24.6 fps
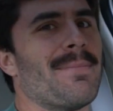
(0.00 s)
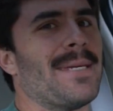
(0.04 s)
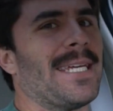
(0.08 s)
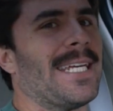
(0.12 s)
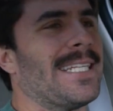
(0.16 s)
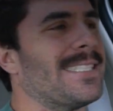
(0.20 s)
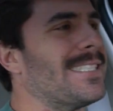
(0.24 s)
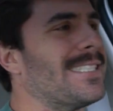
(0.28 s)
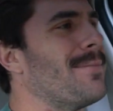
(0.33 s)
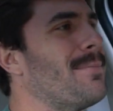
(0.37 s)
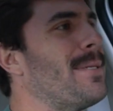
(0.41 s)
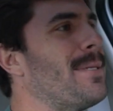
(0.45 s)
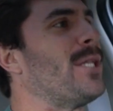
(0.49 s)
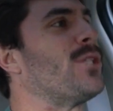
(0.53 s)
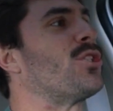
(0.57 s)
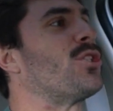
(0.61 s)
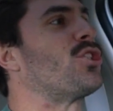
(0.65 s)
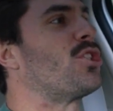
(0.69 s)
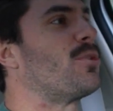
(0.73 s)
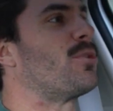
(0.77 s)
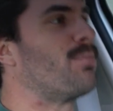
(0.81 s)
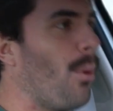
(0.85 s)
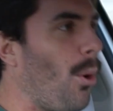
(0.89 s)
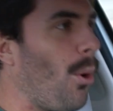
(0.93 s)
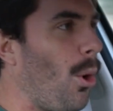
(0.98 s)
means. It means
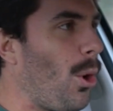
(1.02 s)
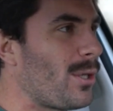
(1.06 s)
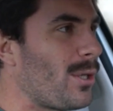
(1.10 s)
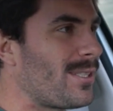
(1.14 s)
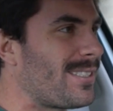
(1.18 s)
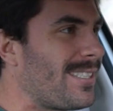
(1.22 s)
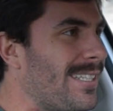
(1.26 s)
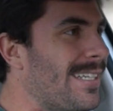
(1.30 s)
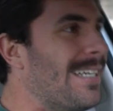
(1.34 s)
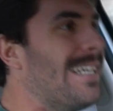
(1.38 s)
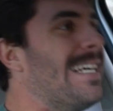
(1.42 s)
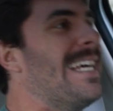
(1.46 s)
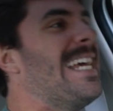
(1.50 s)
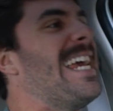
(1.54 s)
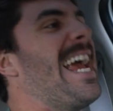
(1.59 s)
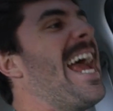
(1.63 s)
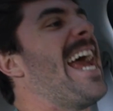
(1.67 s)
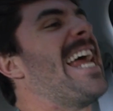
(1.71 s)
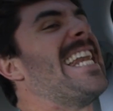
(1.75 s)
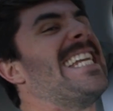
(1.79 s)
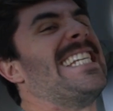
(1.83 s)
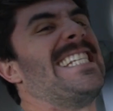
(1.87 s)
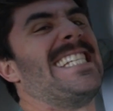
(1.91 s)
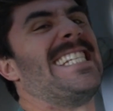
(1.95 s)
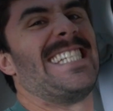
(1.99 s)
sport
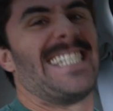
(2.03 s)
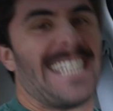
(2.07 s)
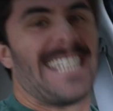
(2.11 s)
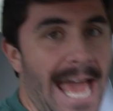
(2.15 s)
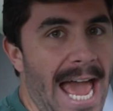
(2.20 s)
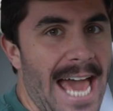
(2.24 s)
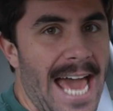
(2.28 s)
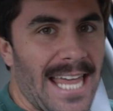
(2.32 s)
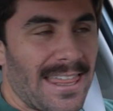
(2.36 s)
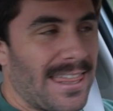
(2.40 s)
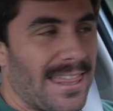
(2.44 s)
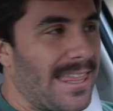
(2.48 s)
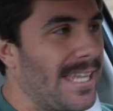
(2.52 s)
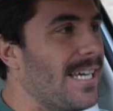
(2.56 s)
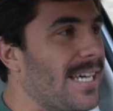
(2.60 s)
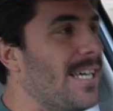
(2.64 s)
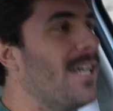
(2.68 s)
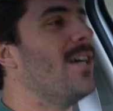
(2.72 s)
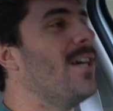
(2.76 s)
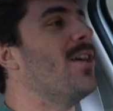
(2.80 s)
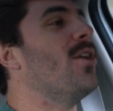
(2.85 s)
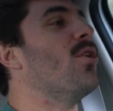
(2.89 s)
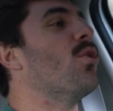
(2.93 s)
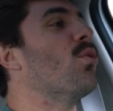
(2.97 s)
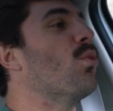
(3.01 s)
and death,
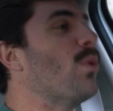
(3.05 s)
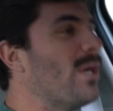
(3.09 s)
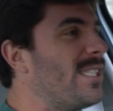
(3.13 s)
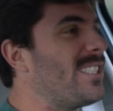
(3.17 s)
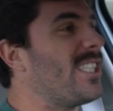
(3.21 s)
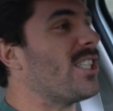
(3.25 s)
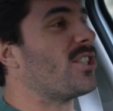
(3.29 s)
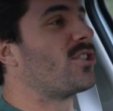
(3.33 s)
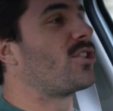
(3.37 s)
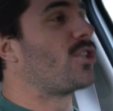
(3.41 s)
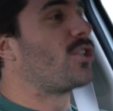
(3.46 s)
which is